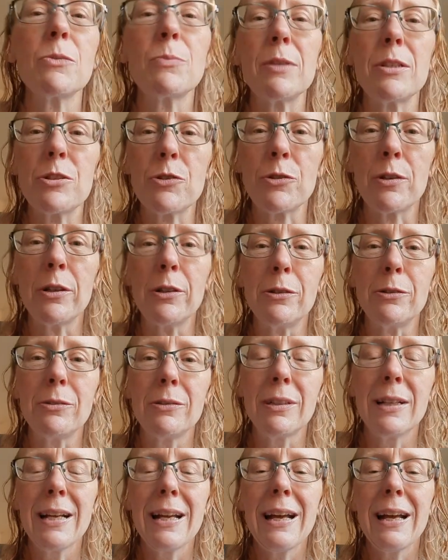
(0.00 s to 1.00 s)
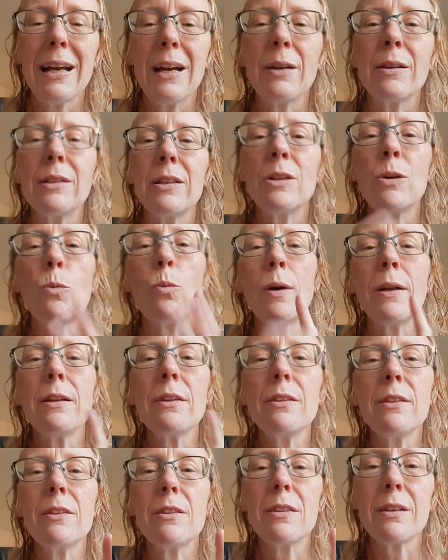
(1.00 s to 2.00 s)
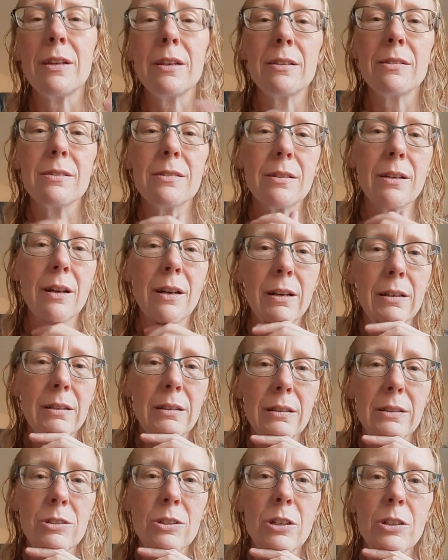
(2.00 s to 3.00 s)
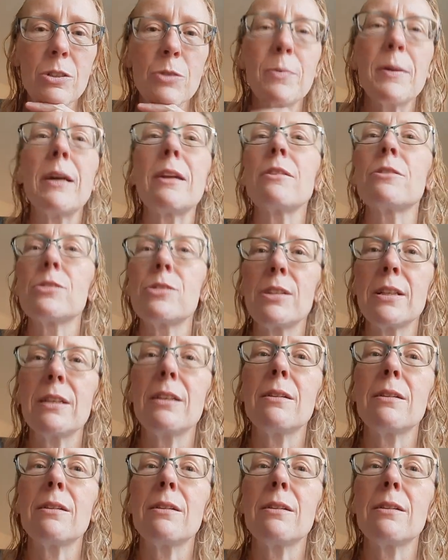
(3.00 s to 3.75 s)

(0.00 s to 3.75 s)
One of the things that Dr. Ballerstedt mentioned